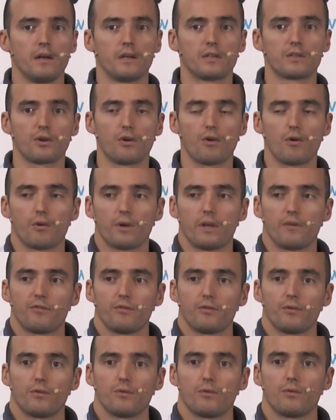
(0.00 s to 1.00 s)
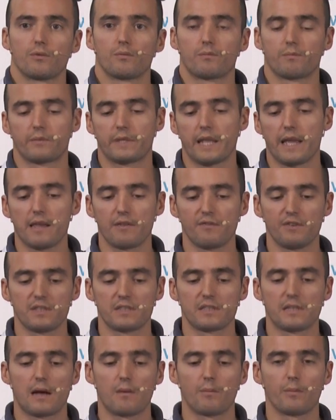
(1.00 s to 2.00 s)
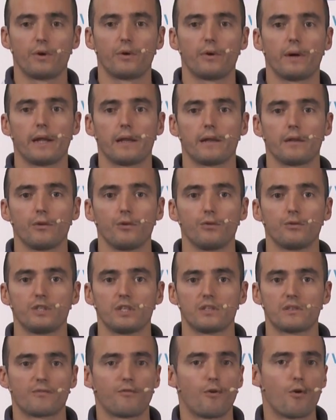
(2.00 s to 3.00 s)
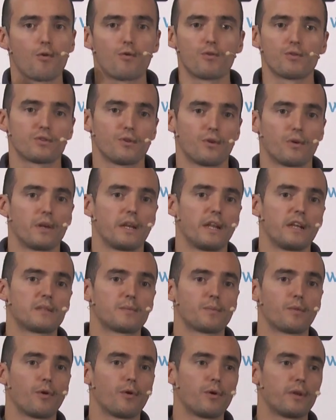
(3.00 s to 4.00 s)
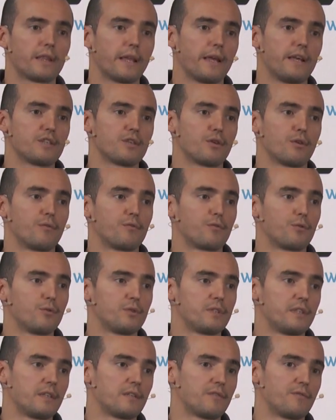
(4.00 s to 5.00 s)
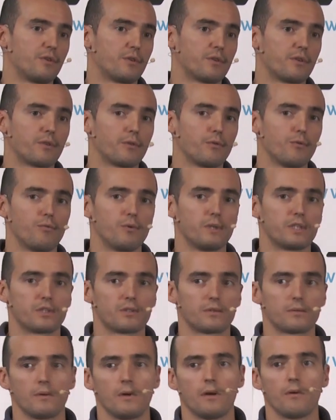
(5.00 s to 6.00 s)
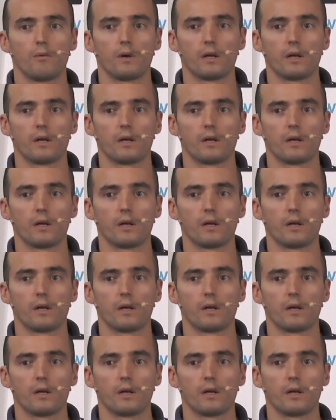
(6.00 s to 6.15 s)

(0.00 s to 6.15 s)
So if you take this number and you just focus on exploitation of 2.6.32, which,